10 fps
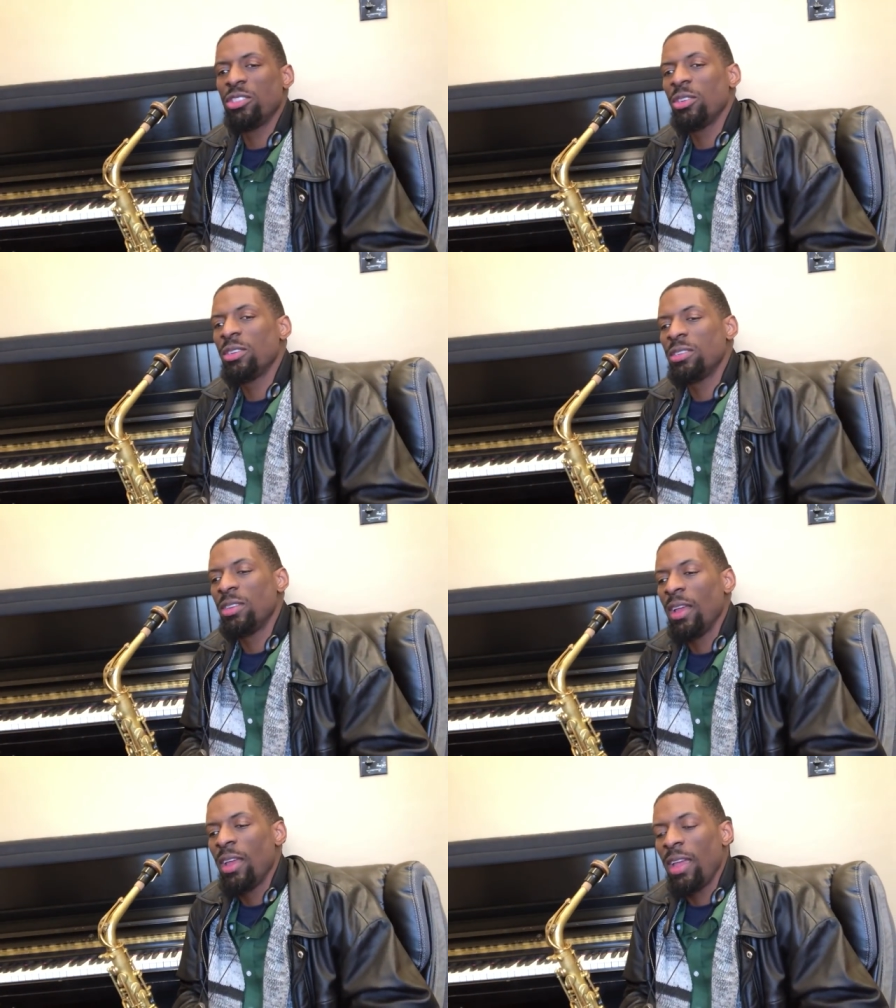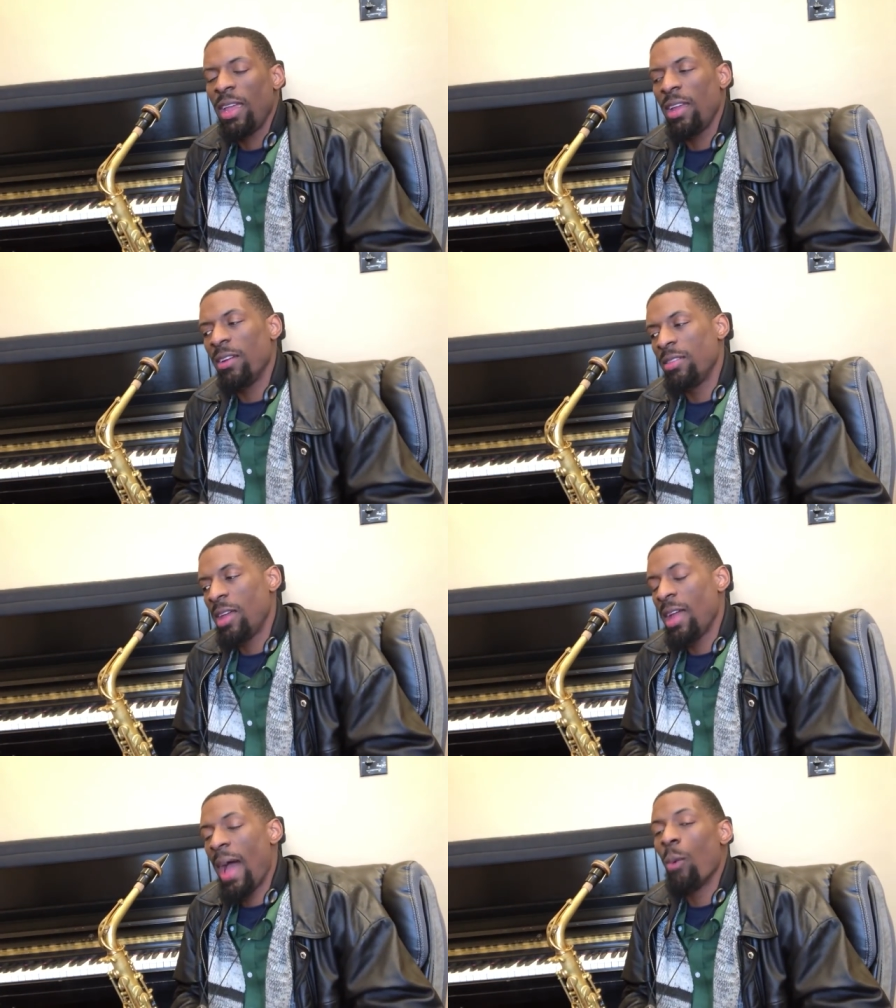You can hear
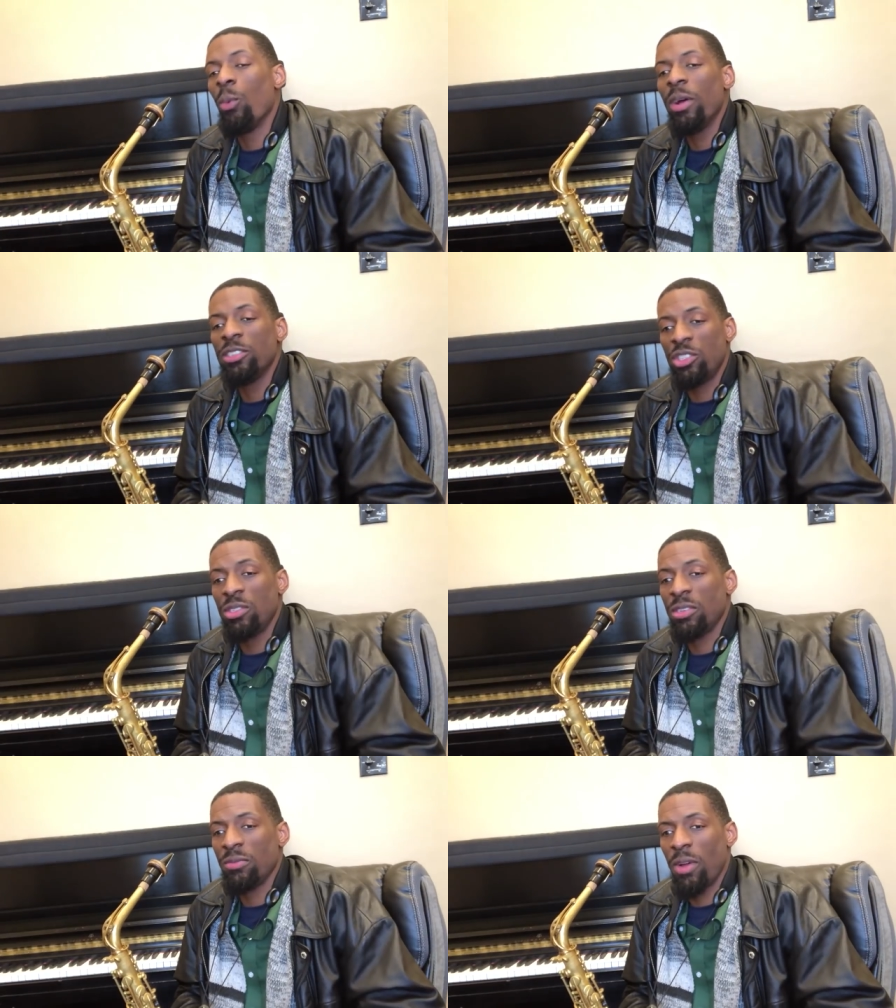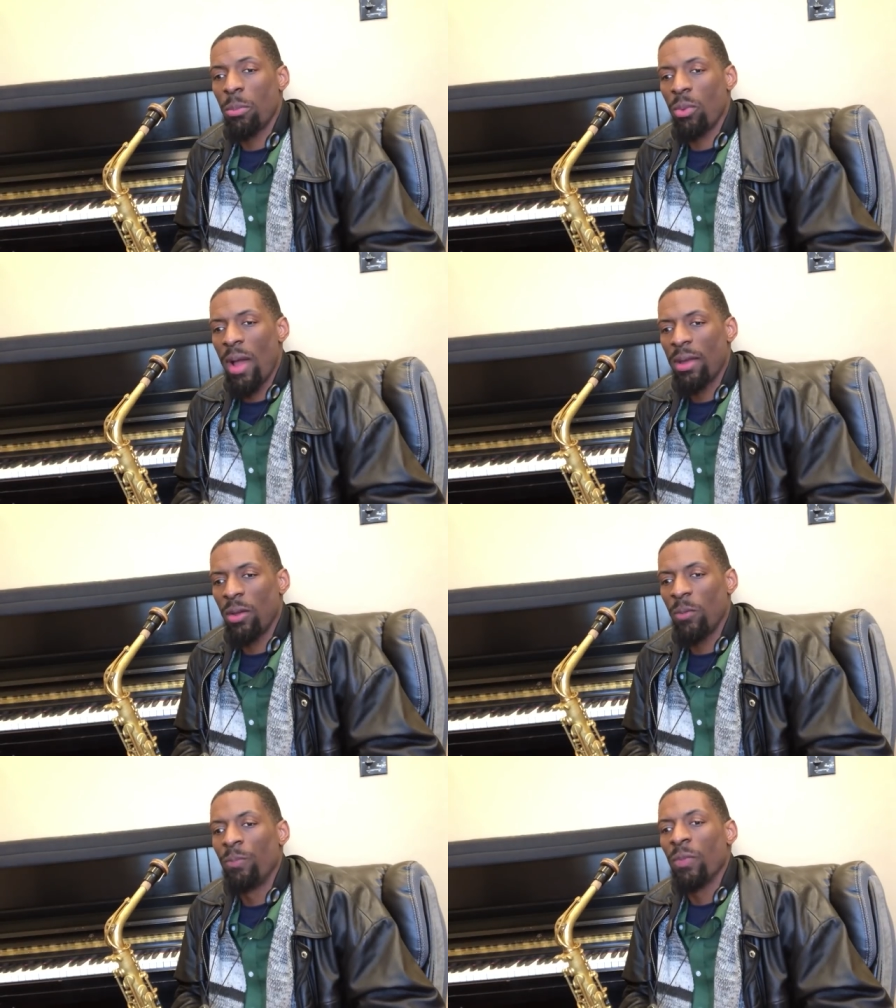that I was using
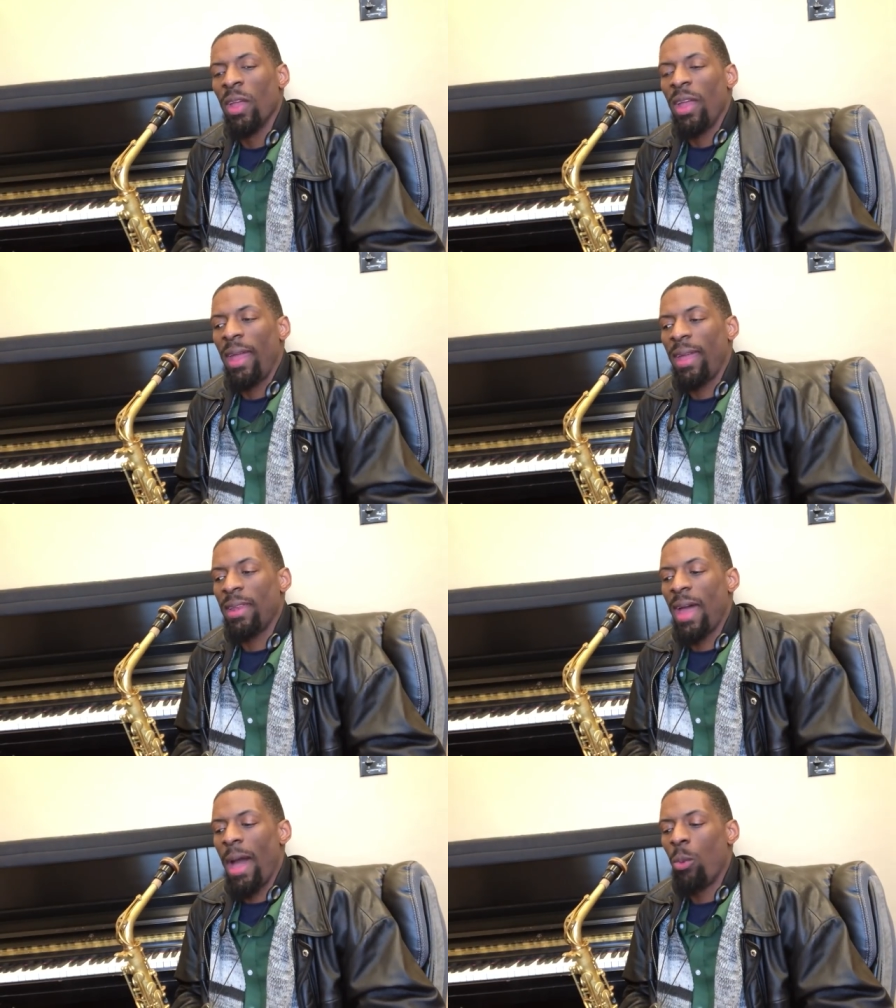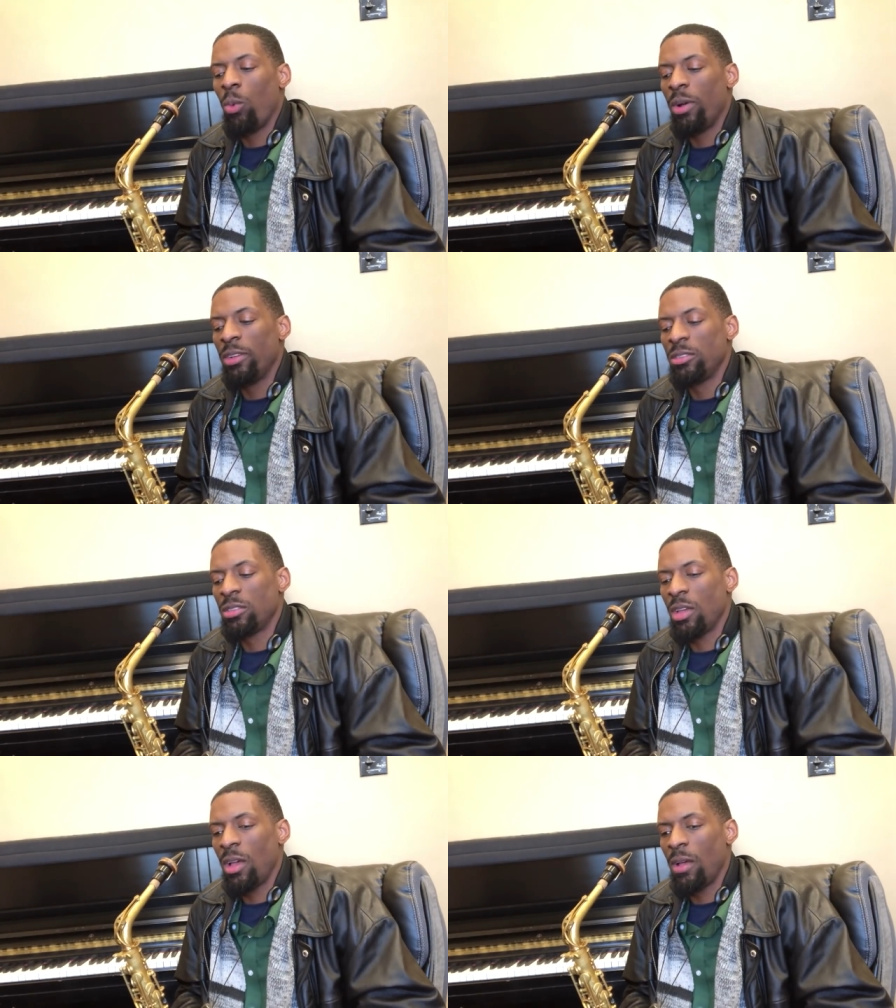vibrato, and I
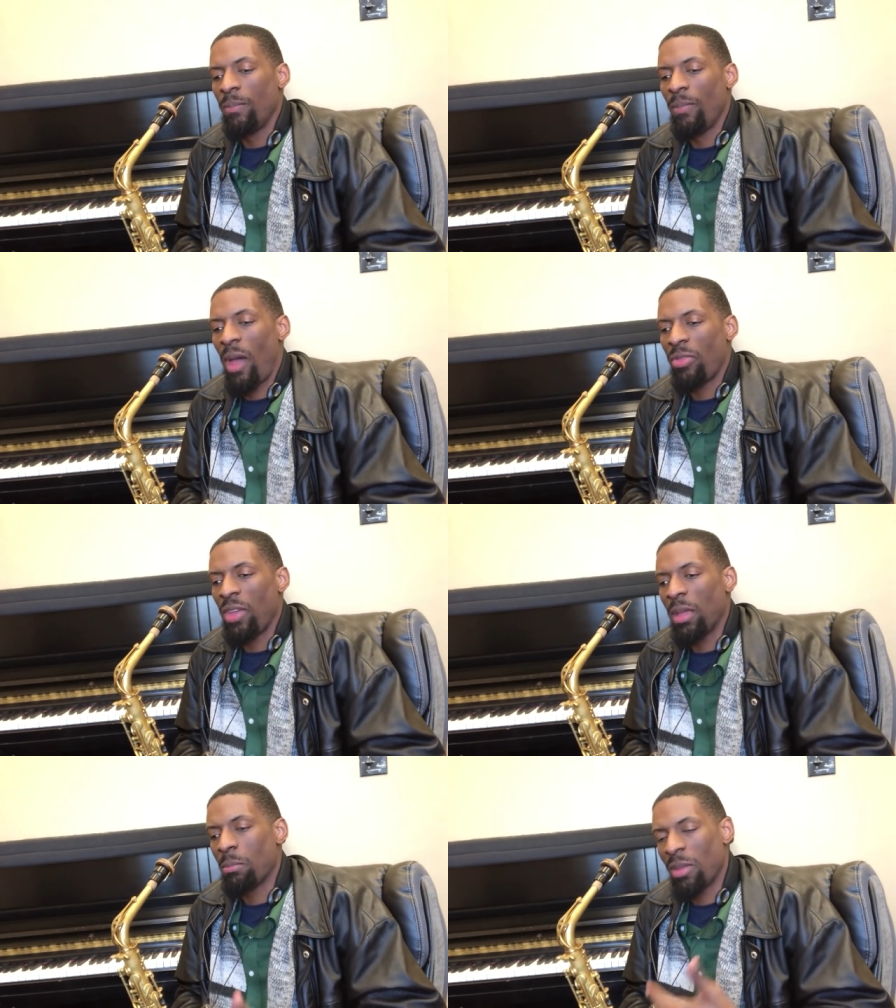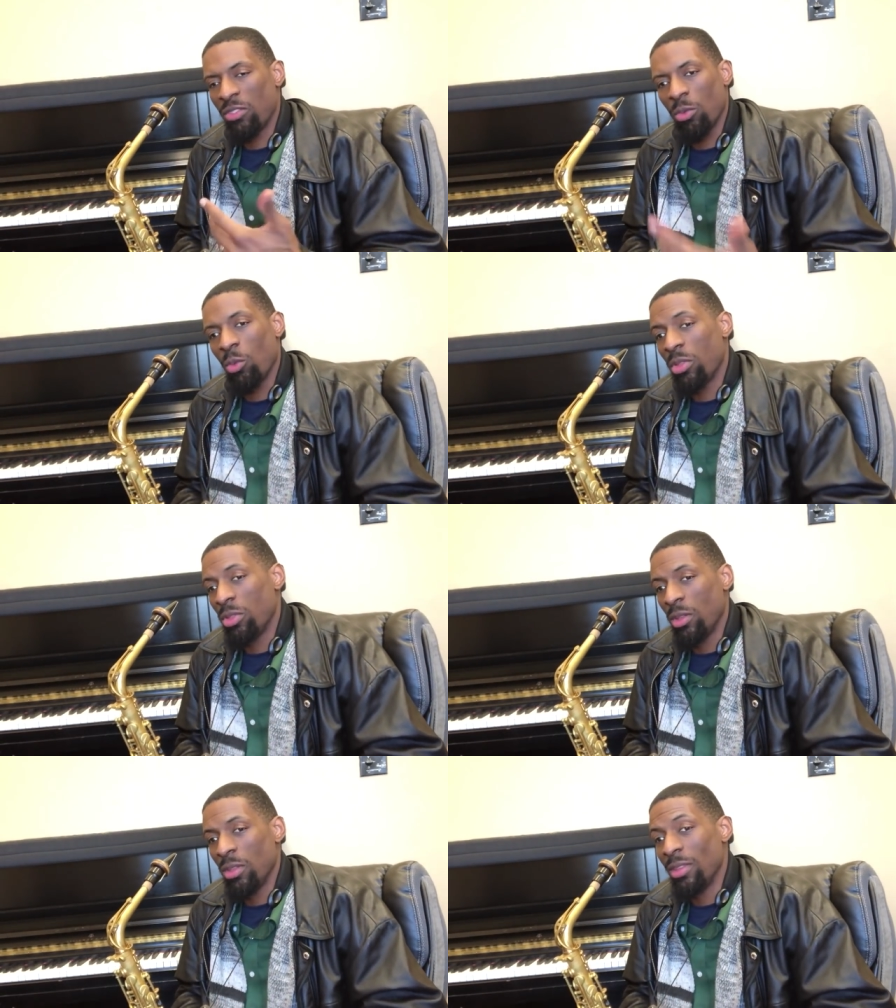was, I think, messing with
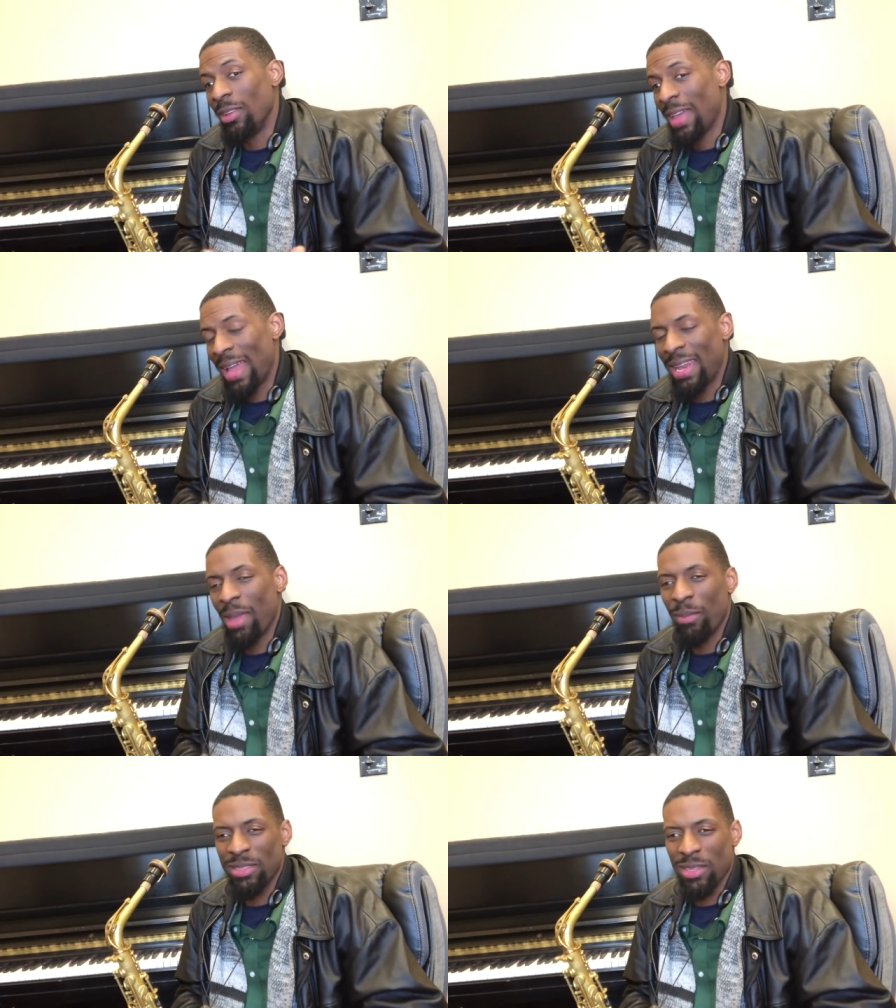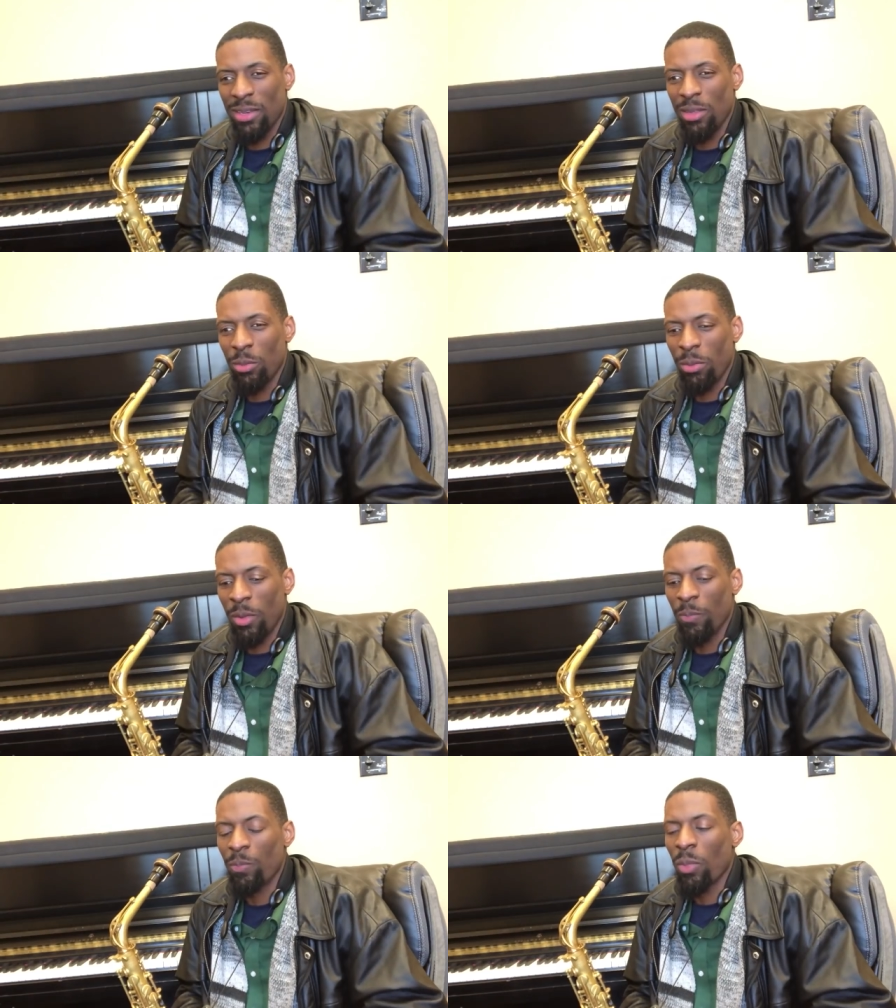the dynamics a little
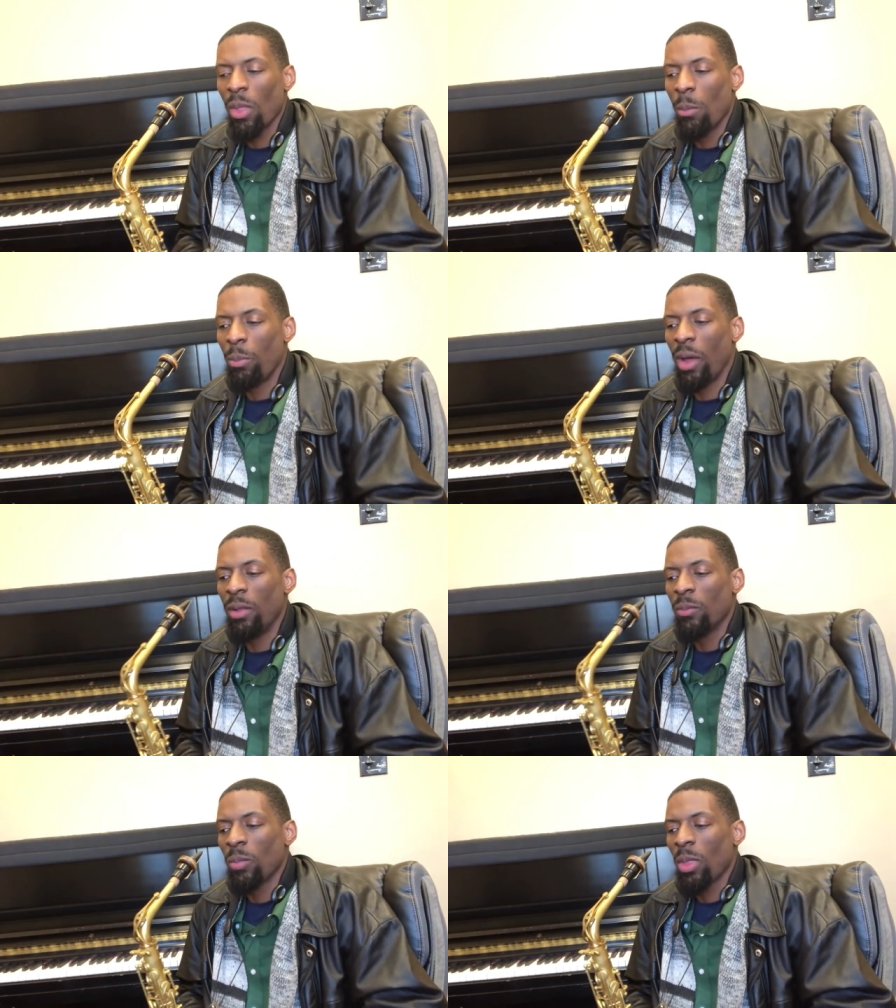bit. But